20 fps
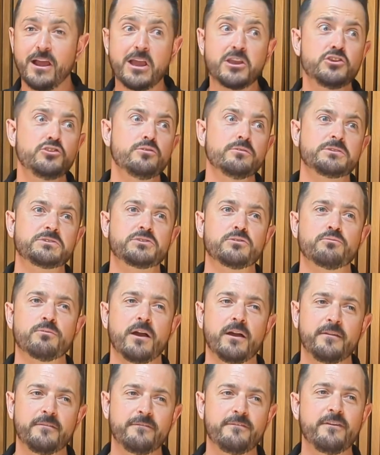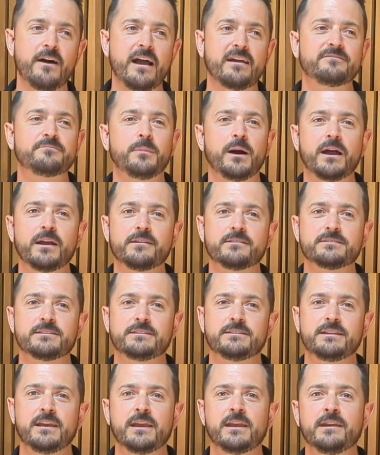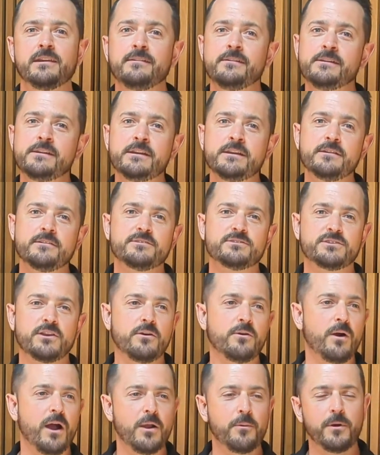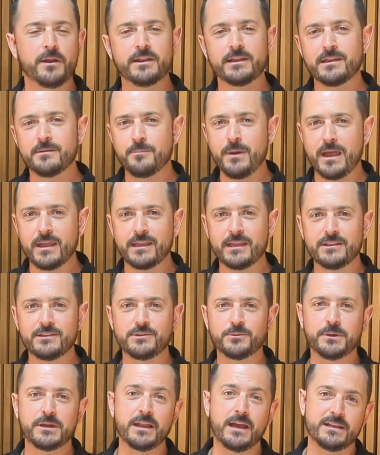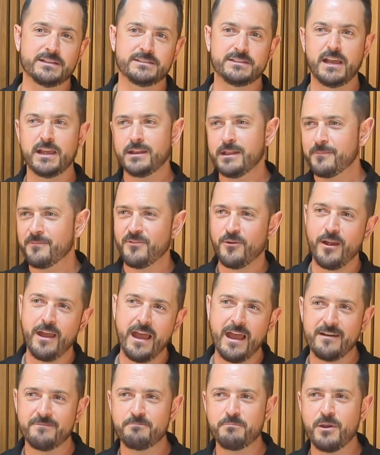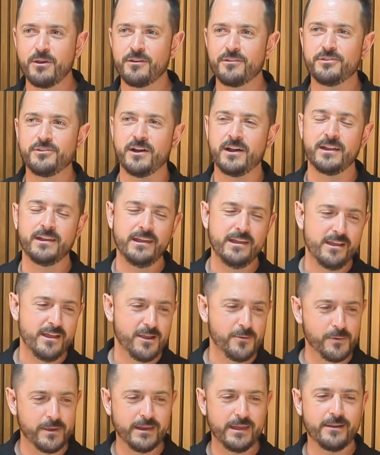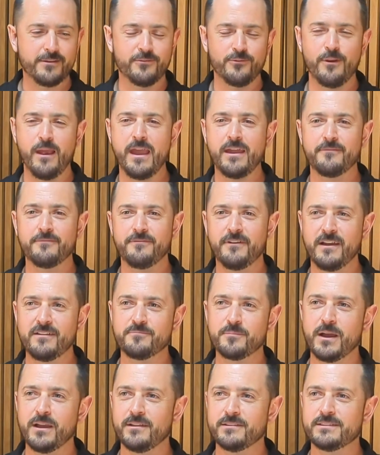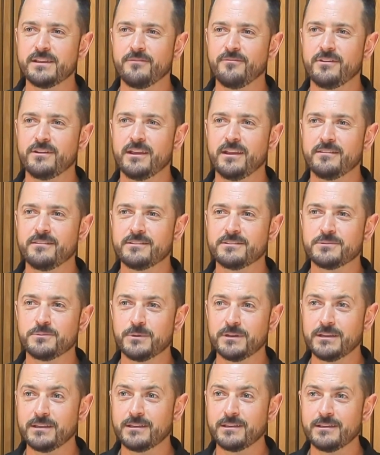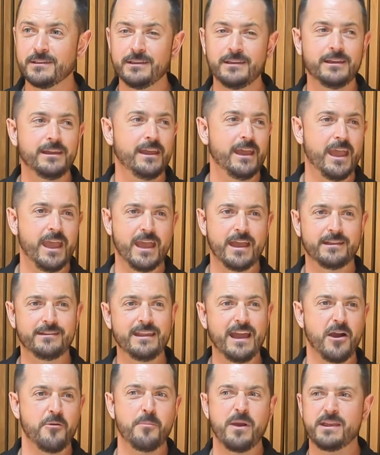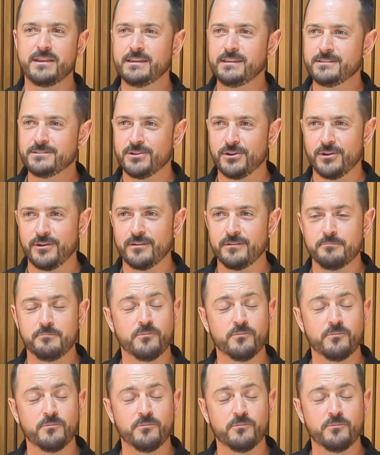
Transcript: I used to run 5 miles a day, so I want to get back into it. I signed up for a half marathon, went out and ran 5 miles every day this week, and now my knees hurt.